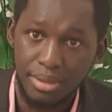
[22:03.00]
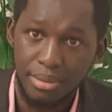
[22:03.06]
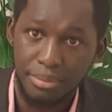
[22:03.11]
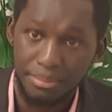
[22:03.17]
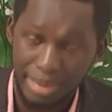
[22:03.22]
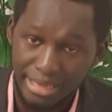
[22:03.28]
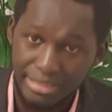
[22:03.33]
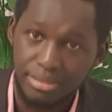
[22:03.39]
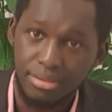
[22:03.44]

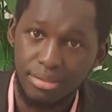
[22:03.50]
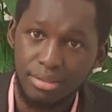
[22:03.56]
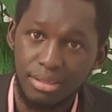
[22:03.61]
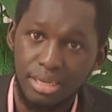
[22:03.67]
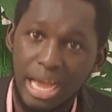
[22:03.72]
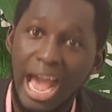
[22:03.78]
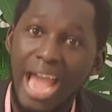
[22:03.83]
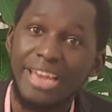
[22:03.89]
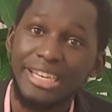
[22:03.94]
but
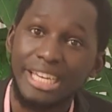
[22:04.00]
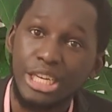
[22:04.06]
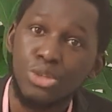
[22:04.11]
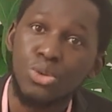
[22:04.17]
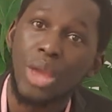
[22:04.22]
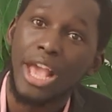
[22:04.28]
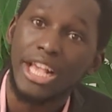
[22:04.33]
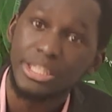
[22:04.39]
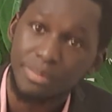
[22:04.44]
I need
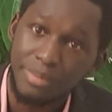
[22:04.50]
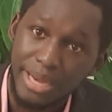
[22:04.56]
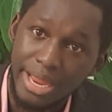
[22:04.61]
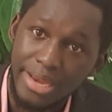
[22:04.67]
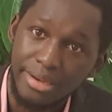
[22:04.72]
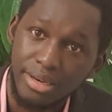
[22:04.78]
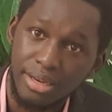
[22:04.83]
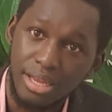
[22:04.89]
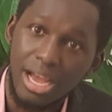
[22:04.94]
to
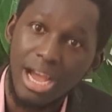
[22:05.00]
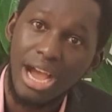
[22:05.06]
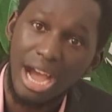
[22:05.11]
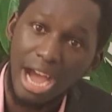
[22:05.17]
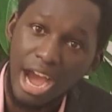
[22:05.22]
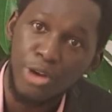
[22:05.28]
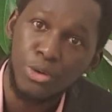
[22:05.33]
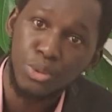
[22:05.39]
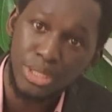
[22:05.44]
explain
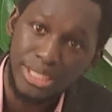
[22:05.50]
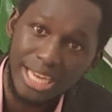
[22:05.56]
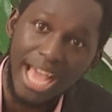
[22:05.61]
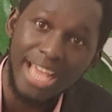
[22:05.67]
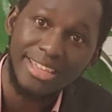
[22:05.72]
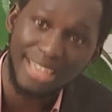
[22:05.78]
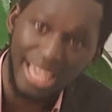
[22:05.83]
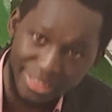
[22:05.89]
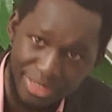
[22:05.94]
how did I
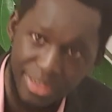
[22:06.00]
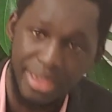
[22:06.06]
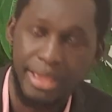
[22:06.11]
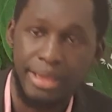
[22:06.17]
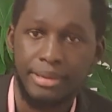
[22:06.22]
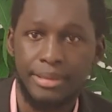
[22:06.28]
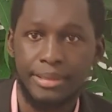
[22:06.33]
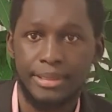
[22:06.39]
get here.